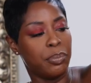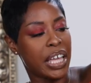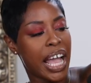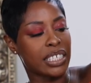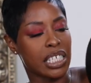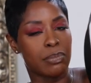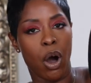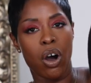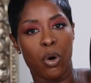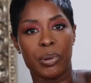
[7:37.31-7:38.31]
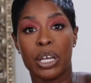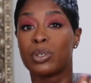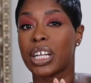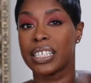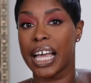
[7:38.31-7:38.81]
It has a small opening,
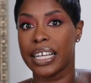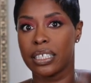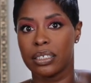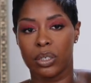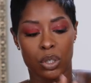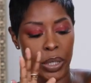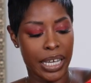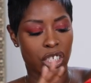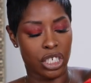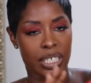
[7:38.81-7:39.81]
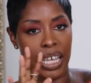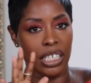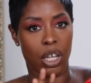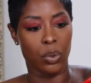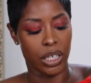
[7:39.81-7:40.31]
which I like. So you can't just like
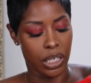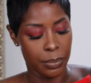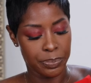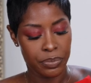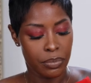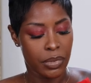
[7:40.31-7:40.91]
load it up.